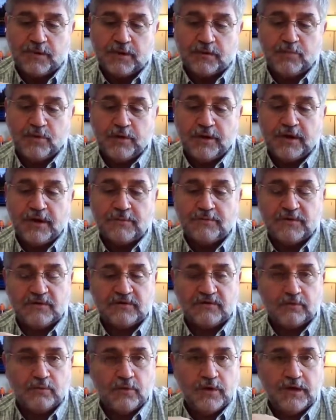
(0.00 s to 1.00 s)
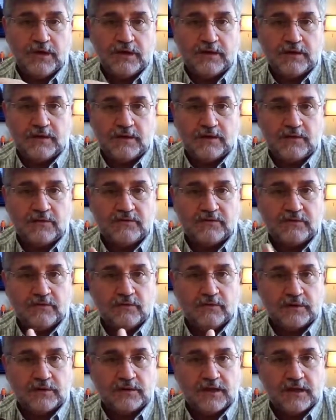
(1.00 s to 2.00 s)
bring up this ring and you
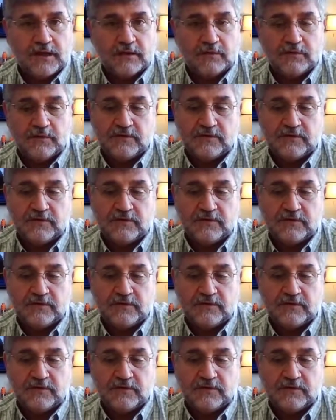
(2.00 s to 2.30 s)
screw it down.